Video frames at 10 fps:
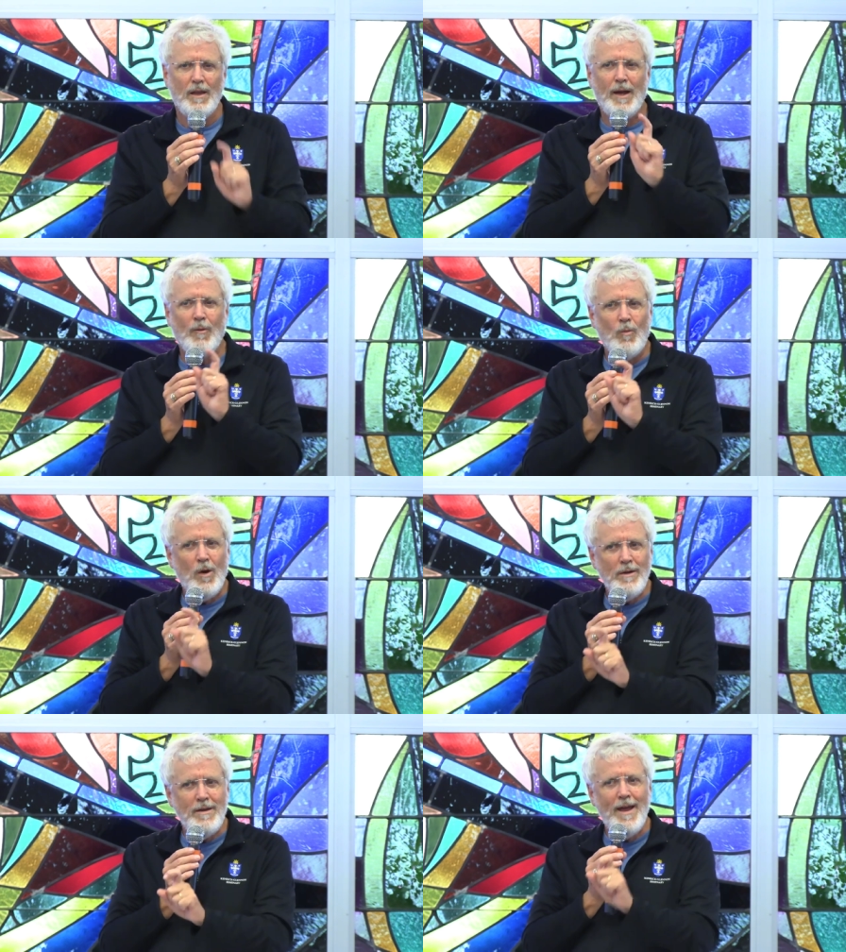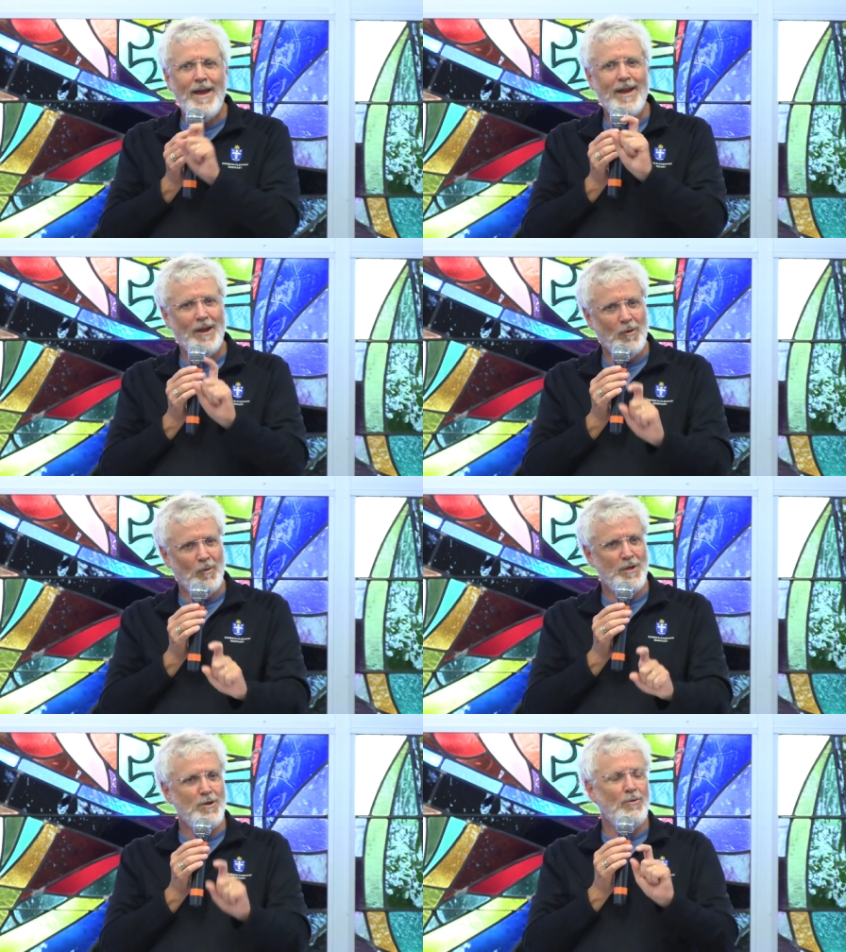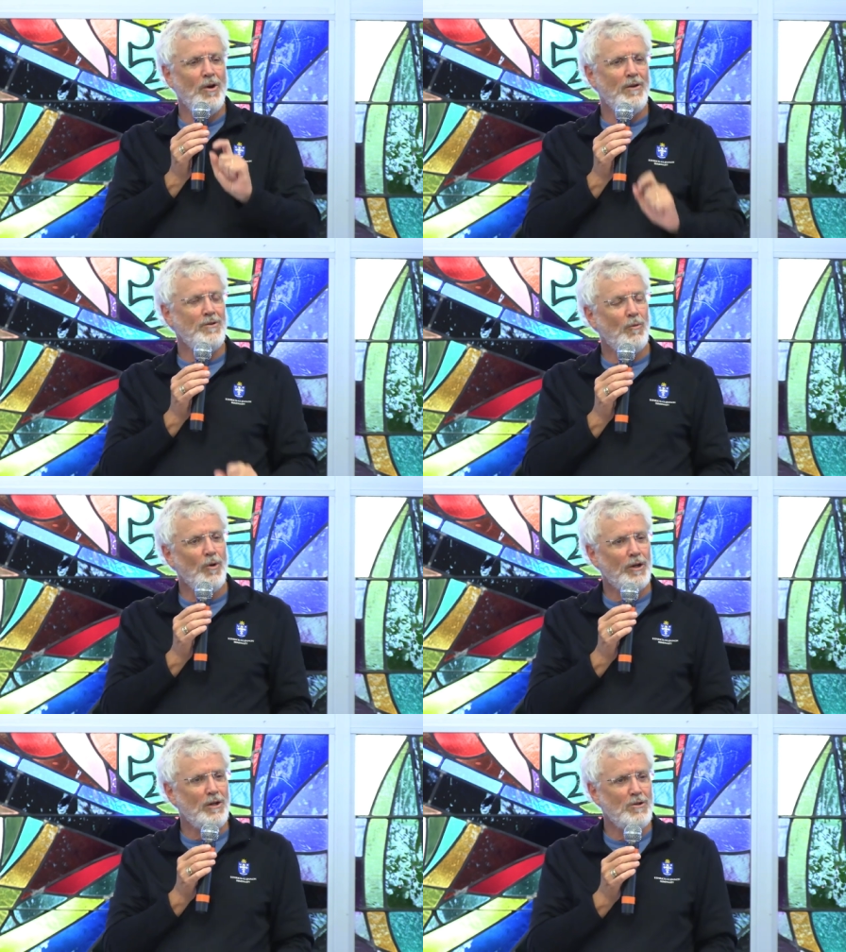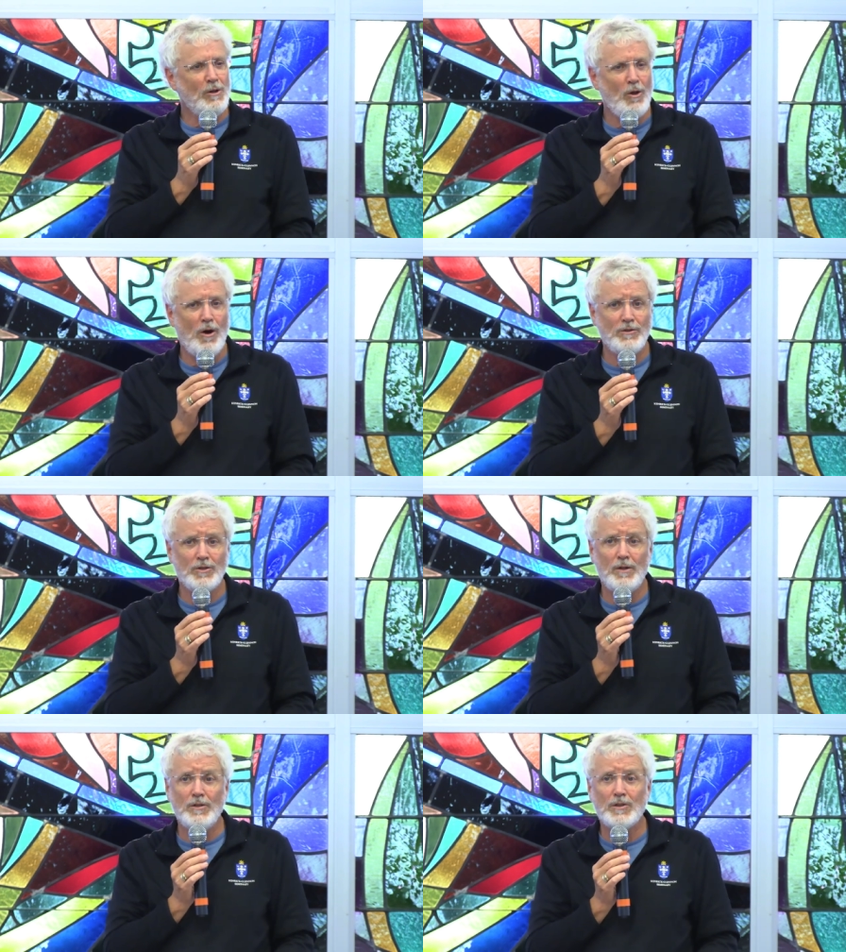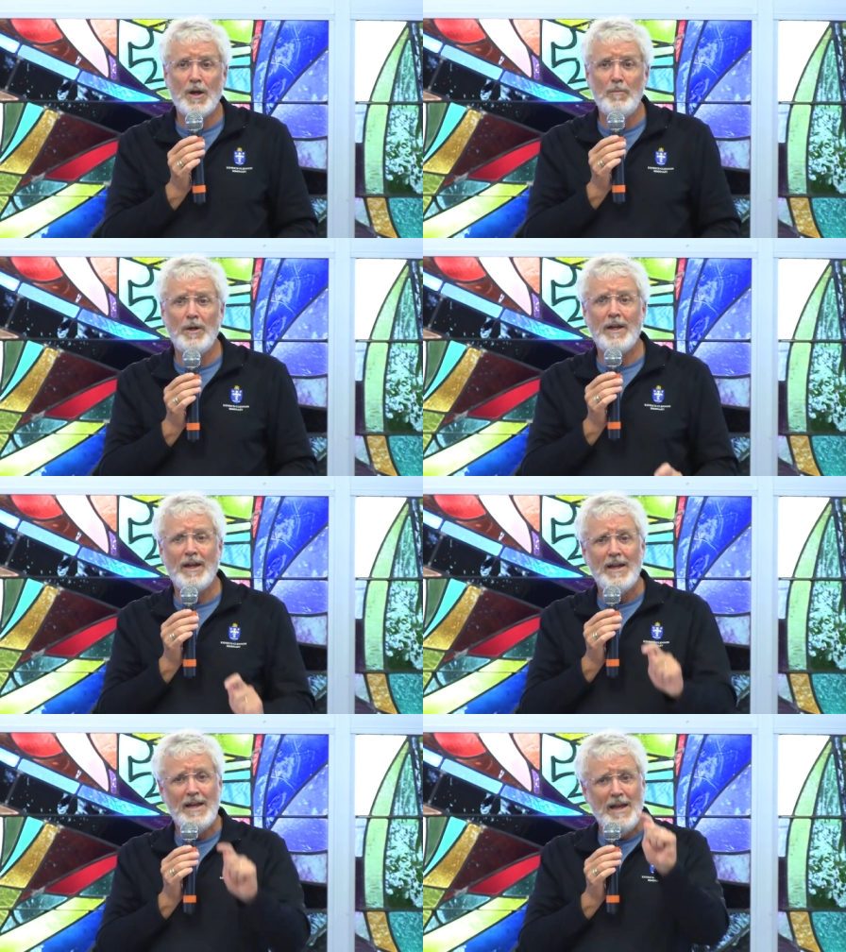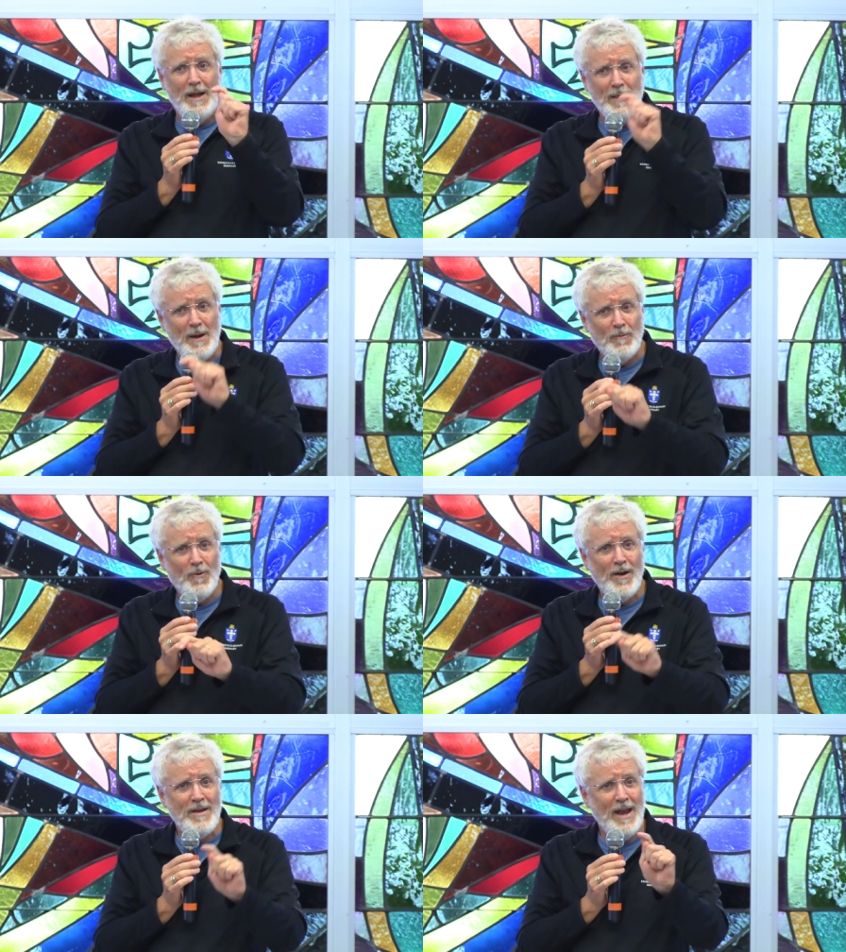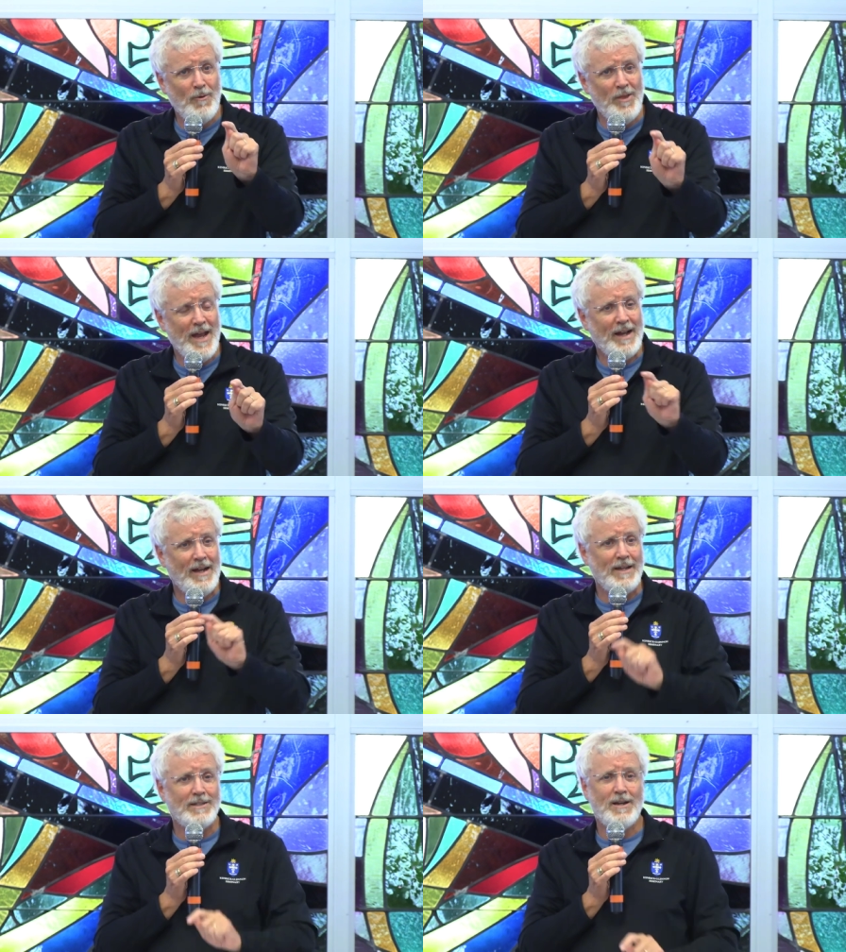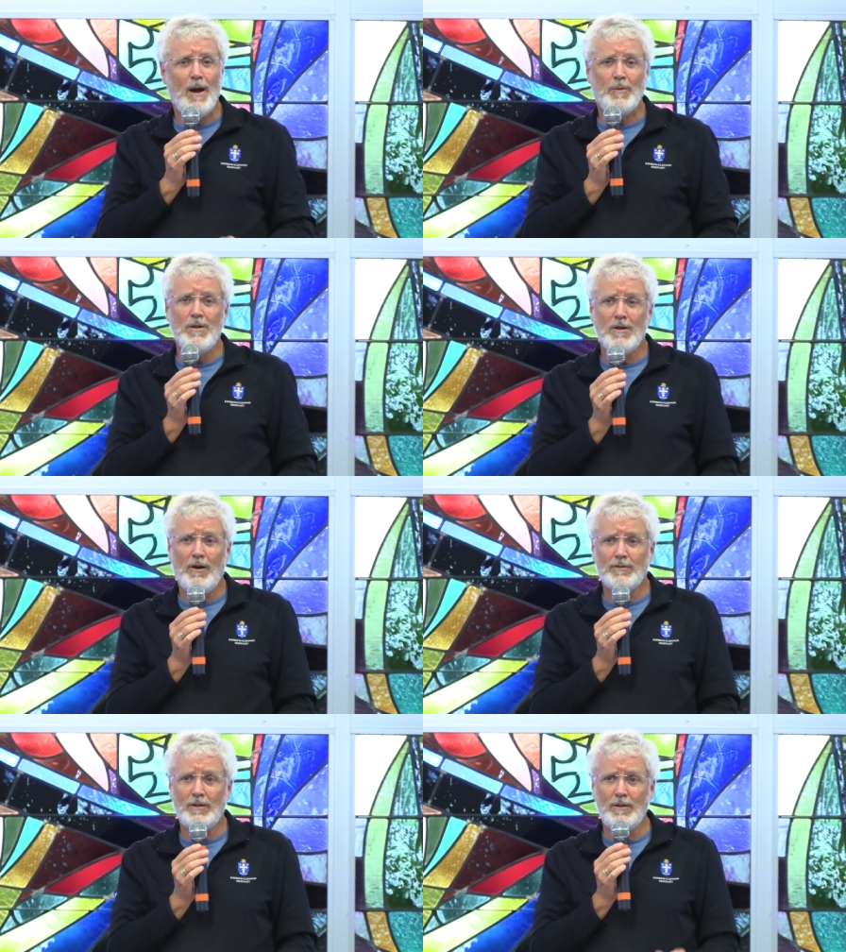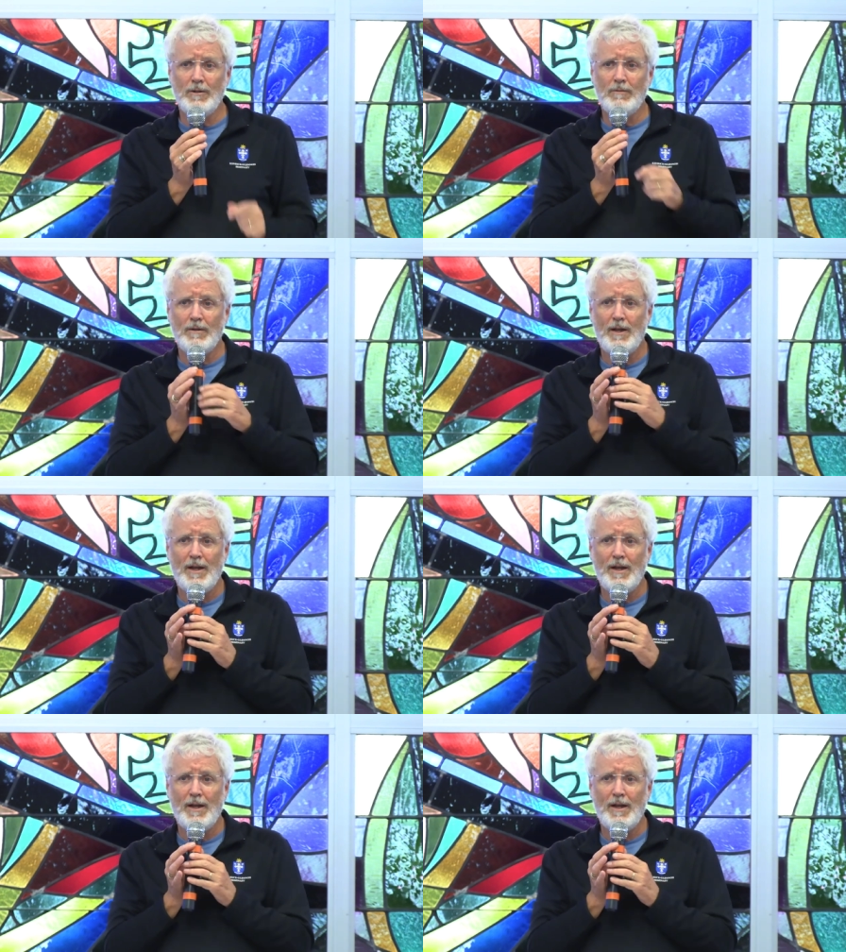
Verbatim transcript: That one day when you were in your work in your lawn service company, and that one day when that guy stopped and talked to you,